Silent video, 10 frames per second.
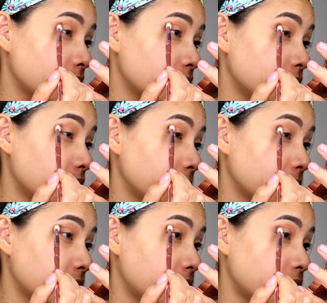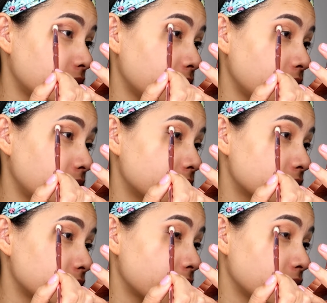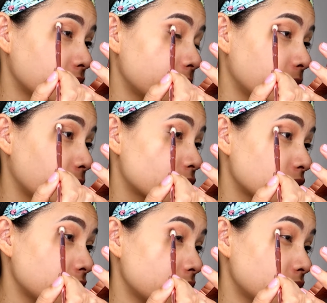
and then blend it in a circular motion.